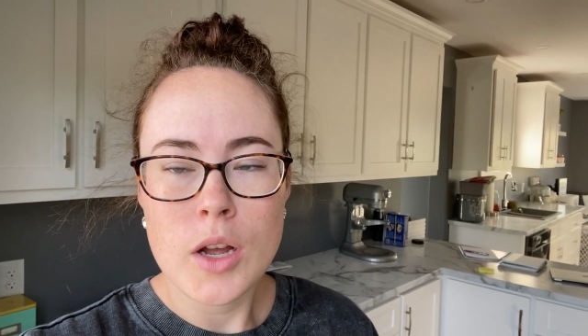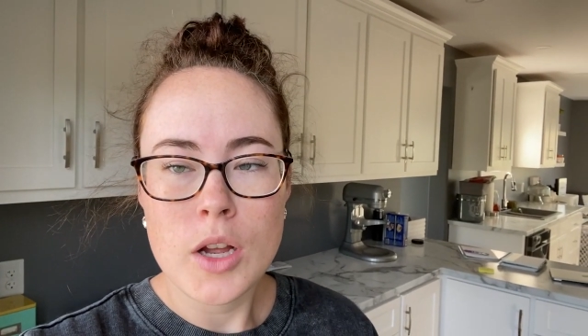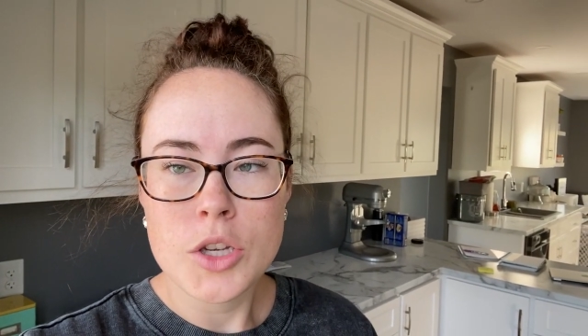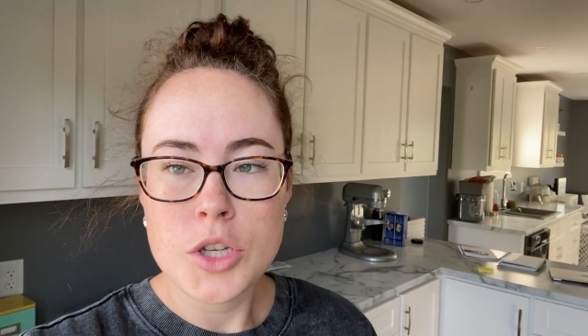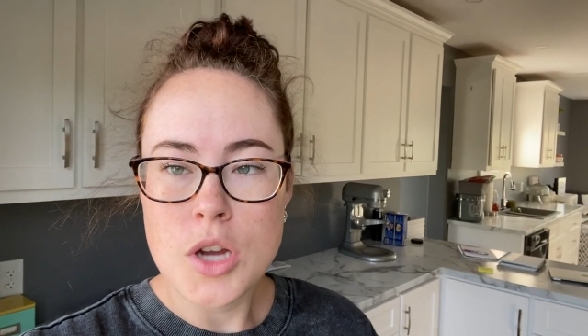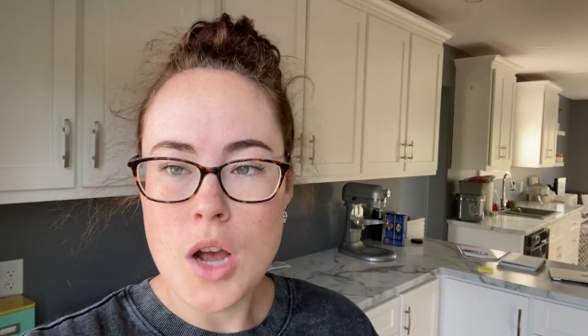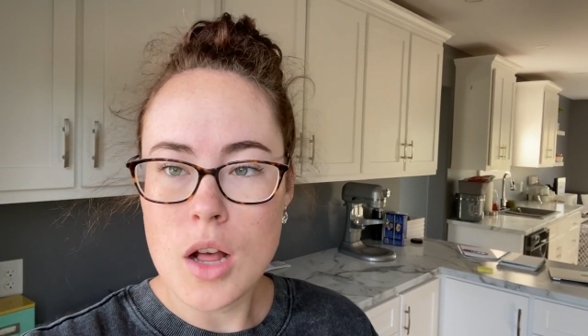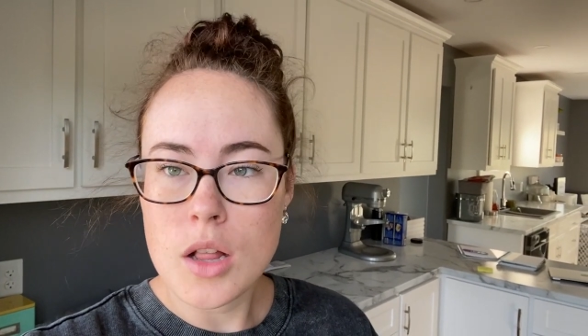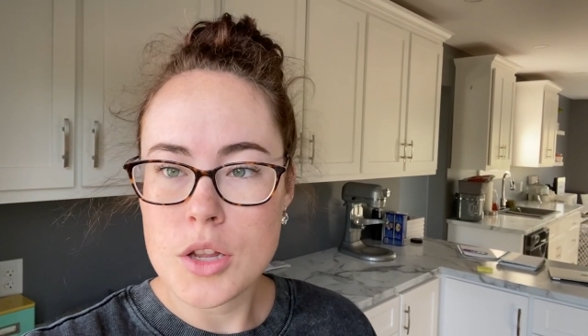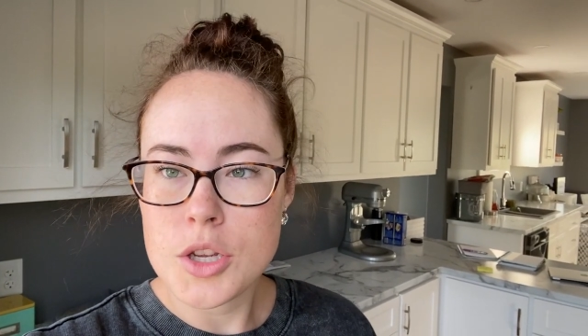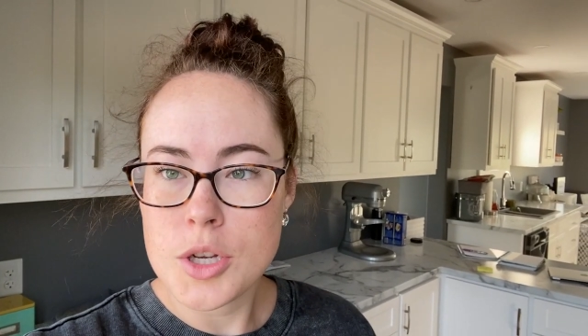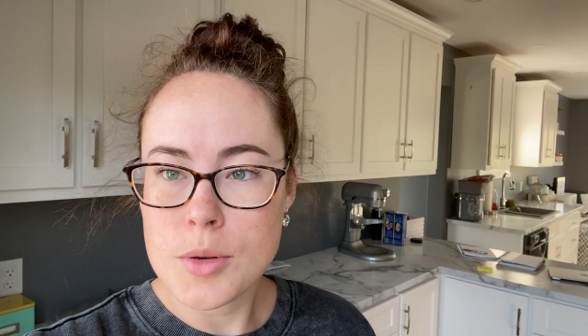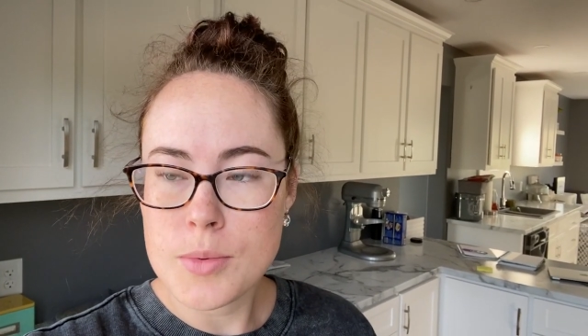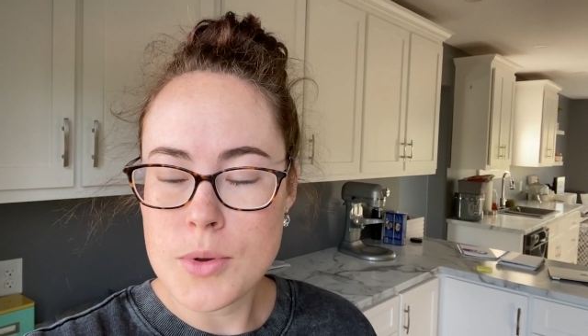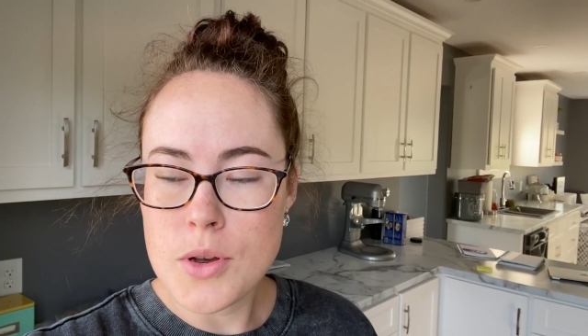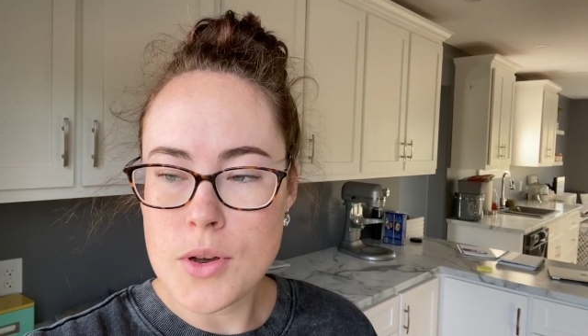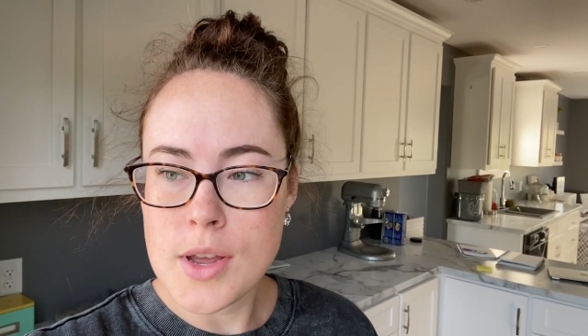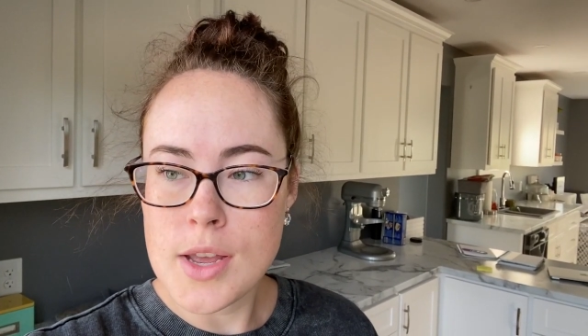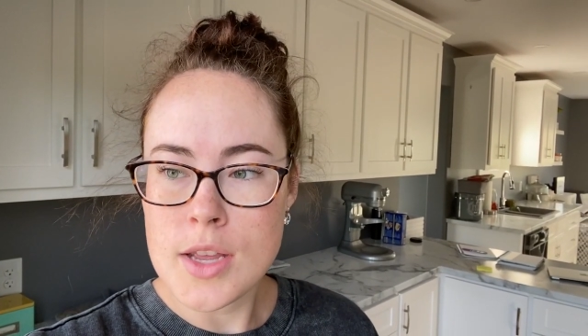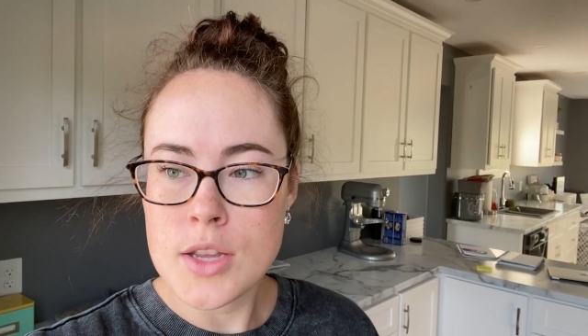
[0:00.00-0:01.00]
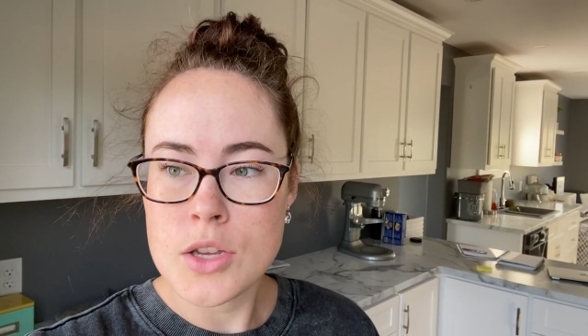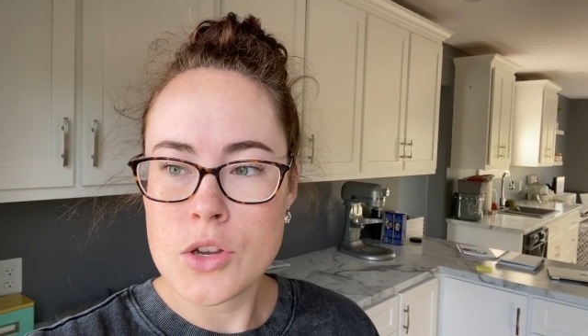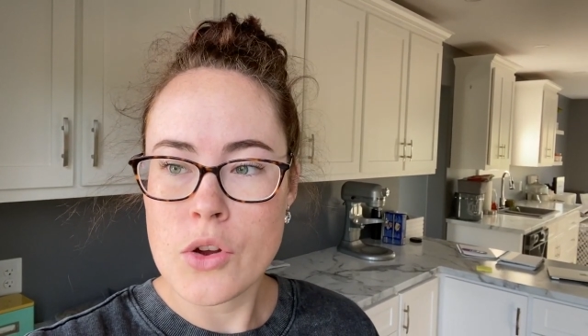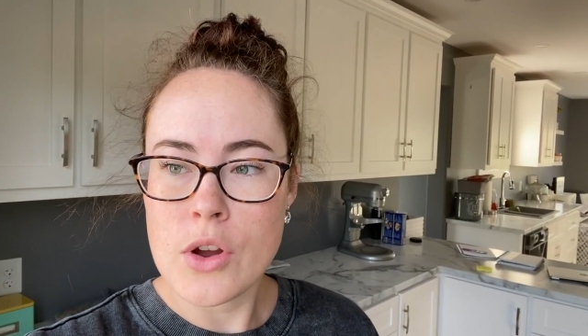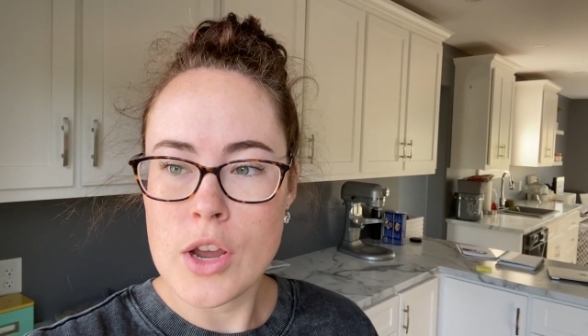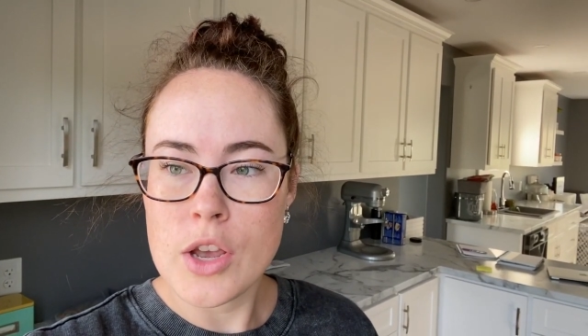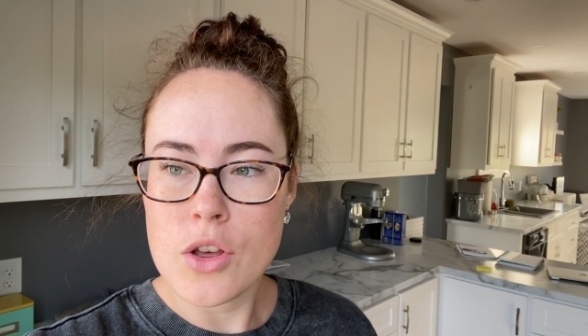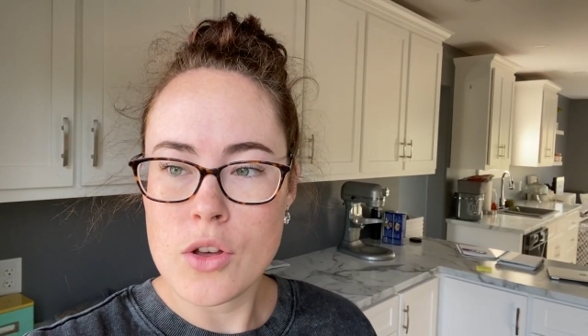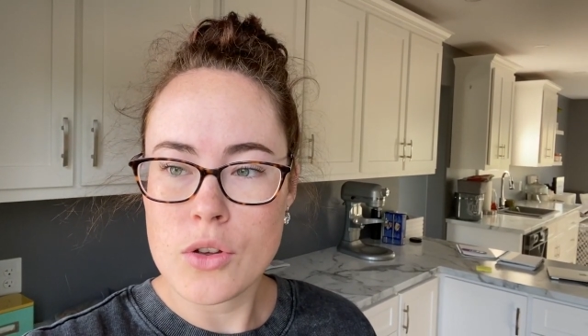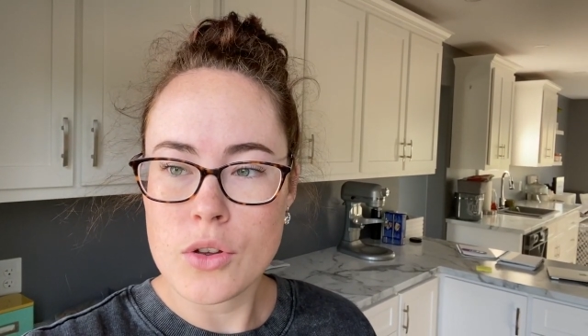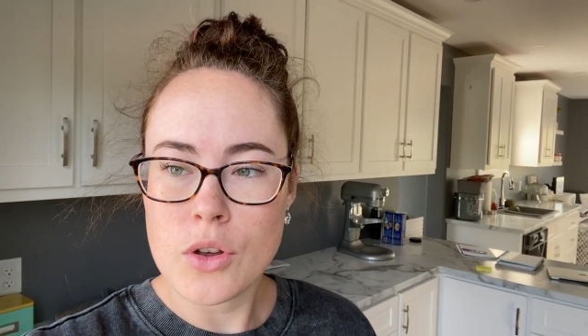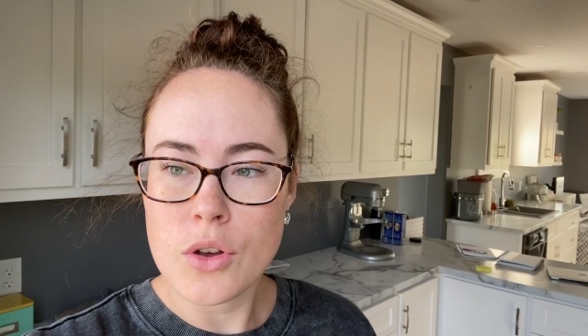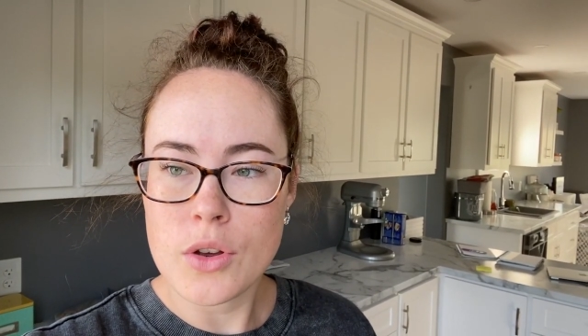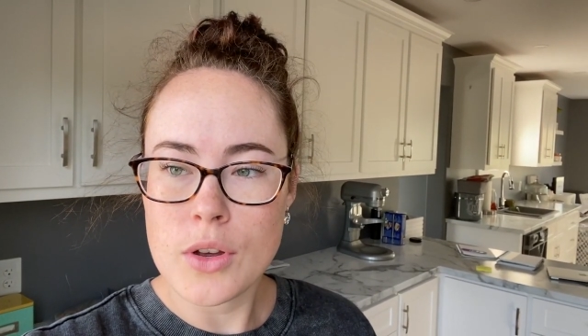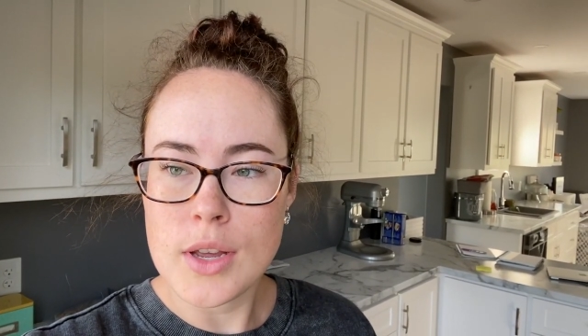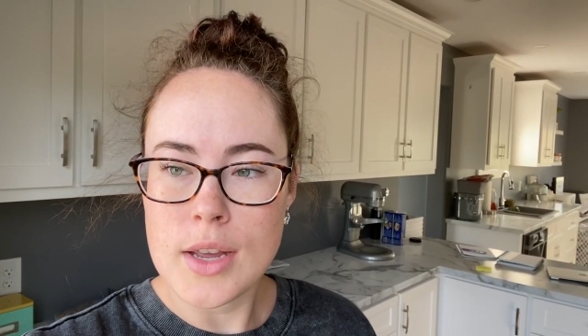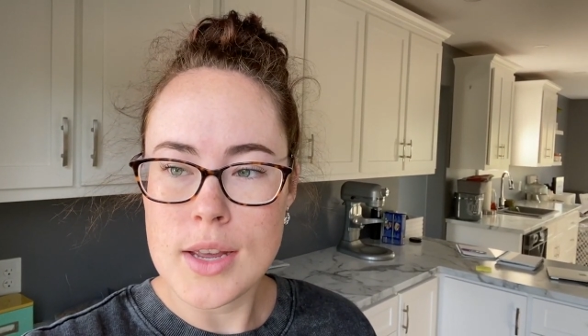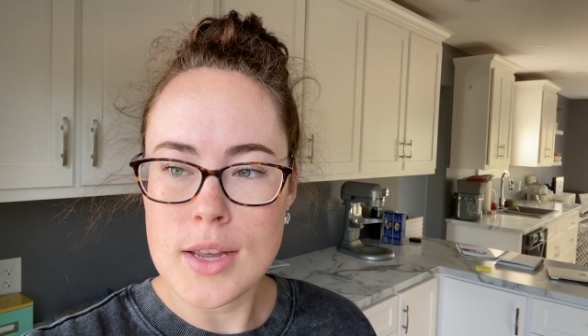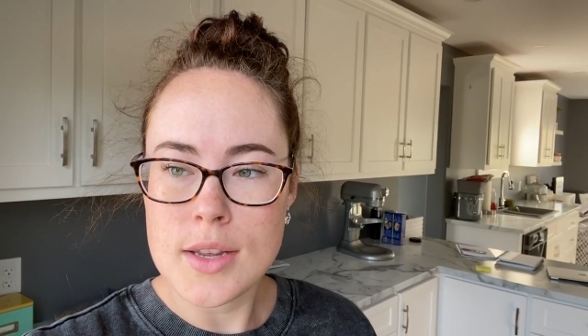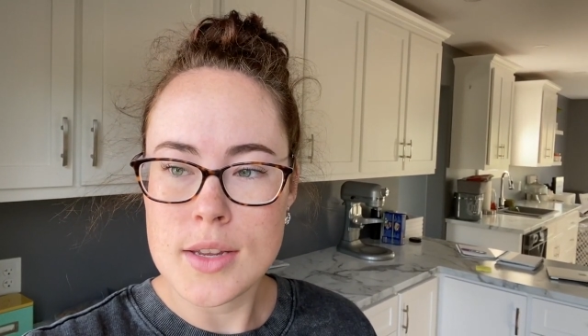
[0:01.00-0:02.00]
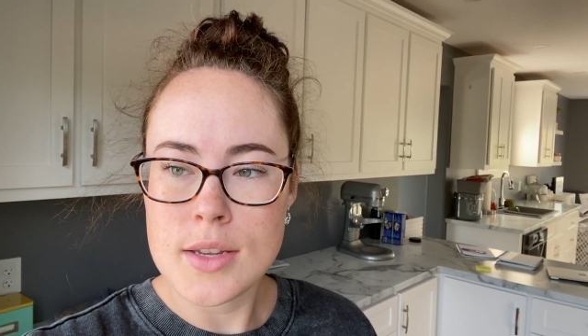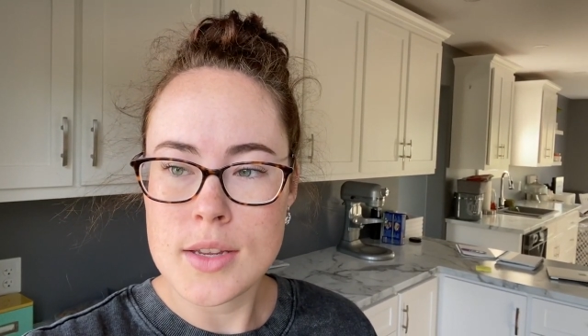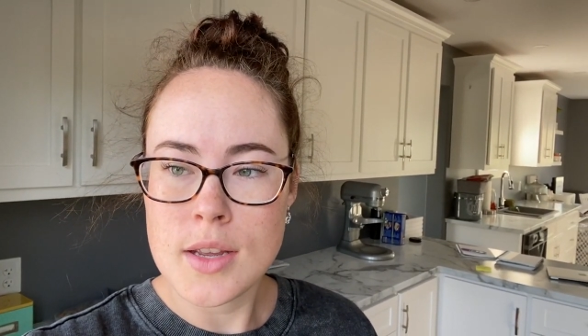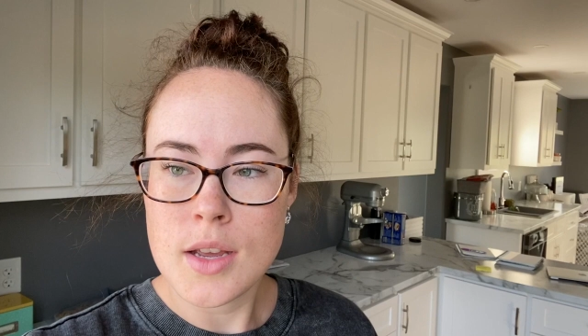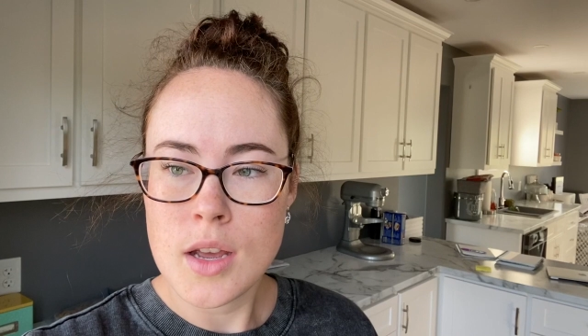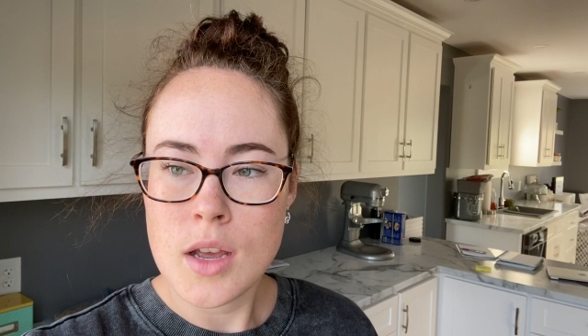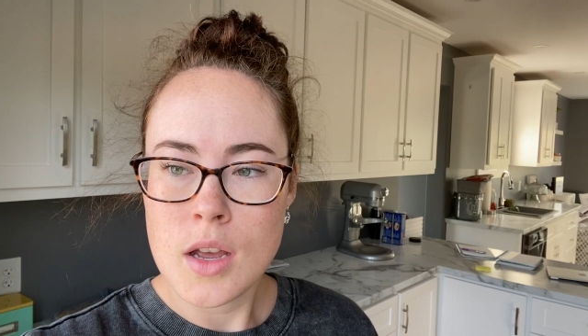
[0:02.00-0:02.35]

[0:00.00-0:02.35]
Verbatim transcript: chocolate chip cookies, crinkle cookies,